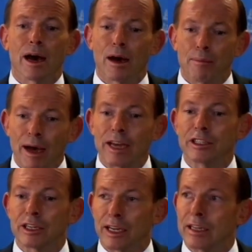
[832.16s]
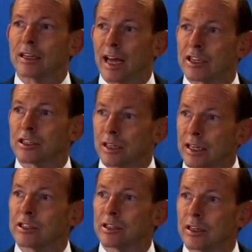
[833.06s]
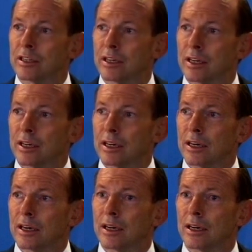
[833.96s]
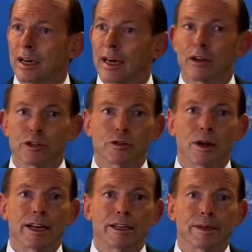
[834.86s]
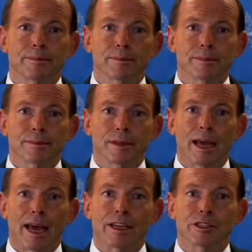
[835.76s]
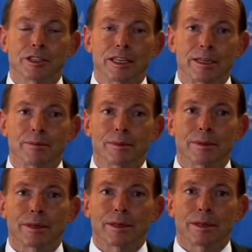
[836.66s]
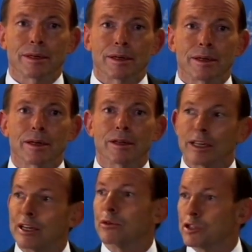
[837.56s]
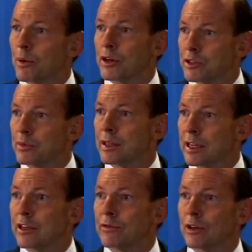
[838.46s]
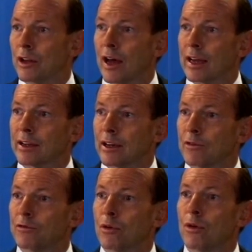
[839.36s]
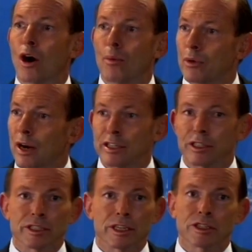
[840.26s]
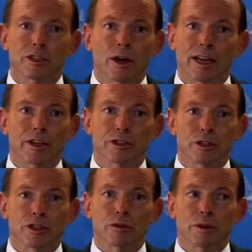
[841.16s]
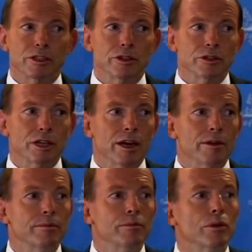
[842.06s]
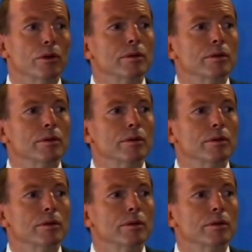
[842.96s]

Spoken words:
a major international incident, and Australia has the lead responsibility, if you like, for operations inside our search and rescue zone. Paul?